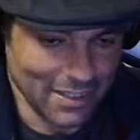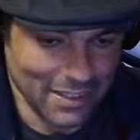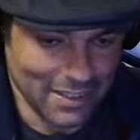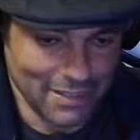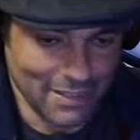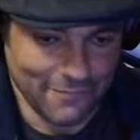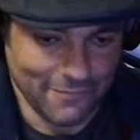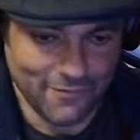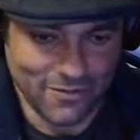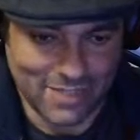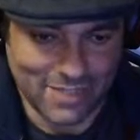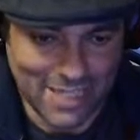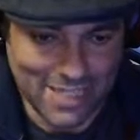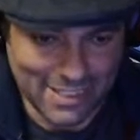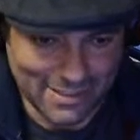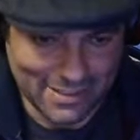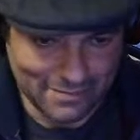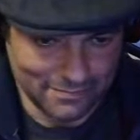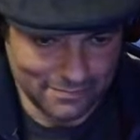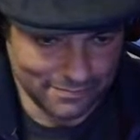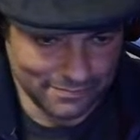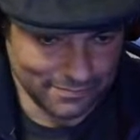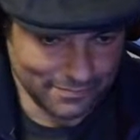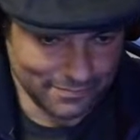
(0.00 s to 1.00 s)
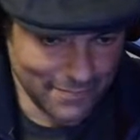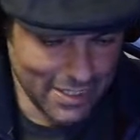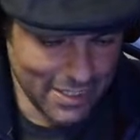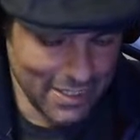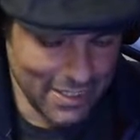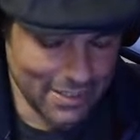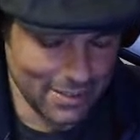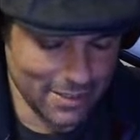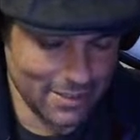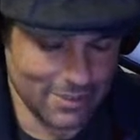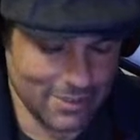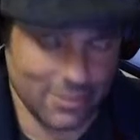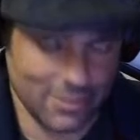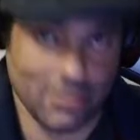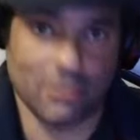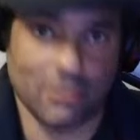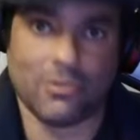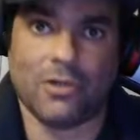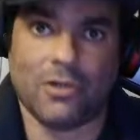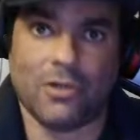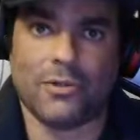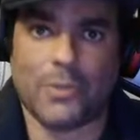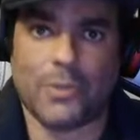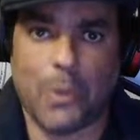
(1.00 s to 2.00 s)
for that, there are
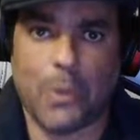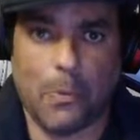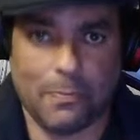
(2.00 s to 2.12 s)
so-called